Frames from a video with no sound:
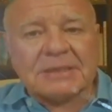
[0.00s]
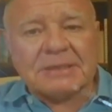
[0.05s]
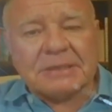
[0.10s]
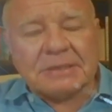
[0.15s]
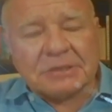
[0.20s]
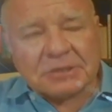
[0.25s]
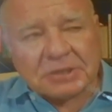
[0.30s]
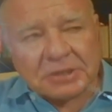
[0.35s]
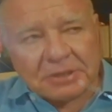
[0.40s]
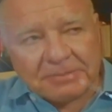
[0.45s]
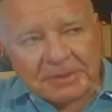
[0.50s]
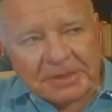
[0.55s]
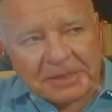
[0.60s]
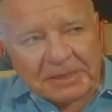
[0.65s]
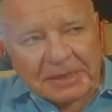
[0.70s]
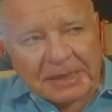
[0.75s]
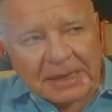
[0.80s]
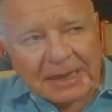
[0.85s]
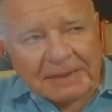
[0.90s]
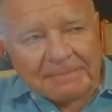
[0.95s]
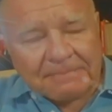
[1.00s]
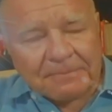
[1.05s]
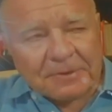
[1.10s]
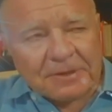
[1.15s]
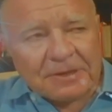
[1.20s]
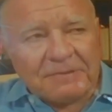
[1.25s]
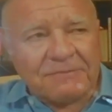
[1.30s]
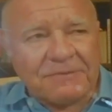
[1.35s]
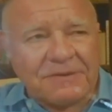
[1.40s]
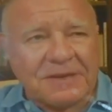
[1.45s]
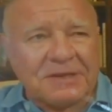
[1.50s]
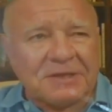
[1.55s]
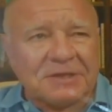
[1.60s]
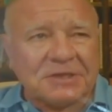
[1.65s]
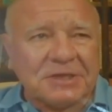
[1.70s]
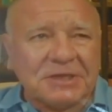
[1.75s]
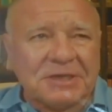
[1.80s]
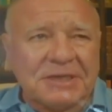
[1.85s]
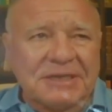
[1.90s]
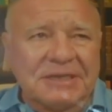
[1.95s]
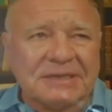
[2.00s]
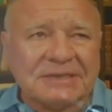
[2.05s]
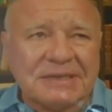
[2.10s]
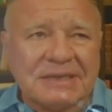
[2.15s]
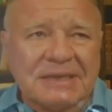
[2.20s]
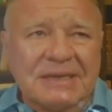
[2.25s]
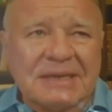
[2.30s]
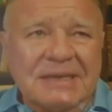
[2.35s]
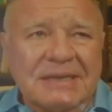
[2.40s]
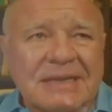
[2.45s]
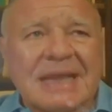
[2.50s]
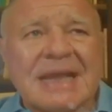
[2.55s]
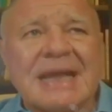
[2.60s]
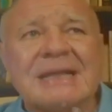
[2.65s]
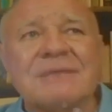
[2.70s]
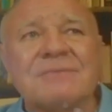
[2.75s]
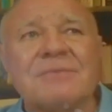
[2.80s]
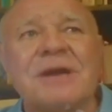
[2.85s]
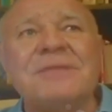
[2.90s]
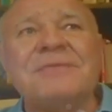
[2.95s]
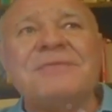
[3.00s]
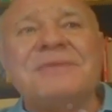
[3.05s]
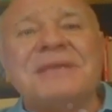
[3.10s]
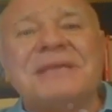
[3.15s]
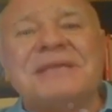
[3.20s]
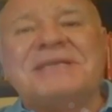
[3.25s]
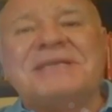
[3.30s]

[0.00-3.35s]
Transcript: and in Germany the hyperinflation years. They had one